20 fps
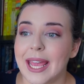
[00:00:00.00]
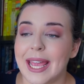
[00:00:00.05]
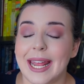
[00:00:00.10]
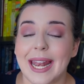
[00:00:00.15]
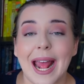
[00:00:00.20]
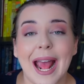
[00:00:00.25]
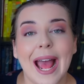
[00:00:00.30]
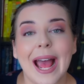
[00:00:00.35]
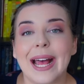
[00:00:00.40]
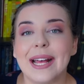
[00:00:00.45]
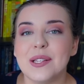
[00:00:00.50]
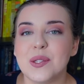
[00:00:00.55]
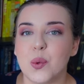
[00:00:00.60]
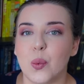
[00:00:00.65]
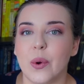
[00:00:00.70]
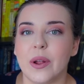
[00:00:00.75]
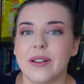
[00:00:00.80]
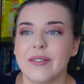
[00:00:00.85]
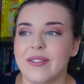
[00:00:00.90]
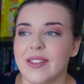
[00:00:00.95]
it has
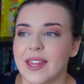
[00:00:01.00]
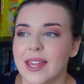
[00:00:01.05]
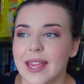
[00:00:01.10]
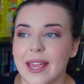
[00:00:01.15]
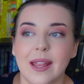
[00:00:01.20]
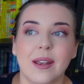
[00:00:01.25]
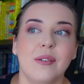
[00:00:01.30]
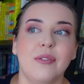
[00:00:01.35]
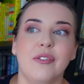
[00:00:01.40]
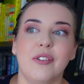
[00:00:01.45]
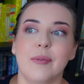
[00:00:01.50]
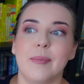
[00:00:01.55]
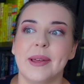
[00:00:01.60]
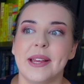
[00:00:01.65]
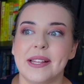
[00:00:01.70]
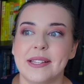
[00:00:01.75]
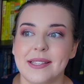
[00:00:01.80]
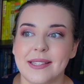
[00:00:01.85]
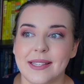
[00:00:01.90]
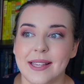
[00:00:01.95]
one of the
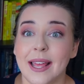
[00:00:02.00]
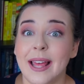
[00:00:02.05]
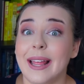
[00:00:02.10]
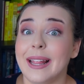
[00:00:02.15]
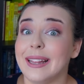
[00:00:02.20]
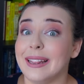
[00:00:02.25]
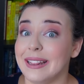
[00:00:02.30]
infamous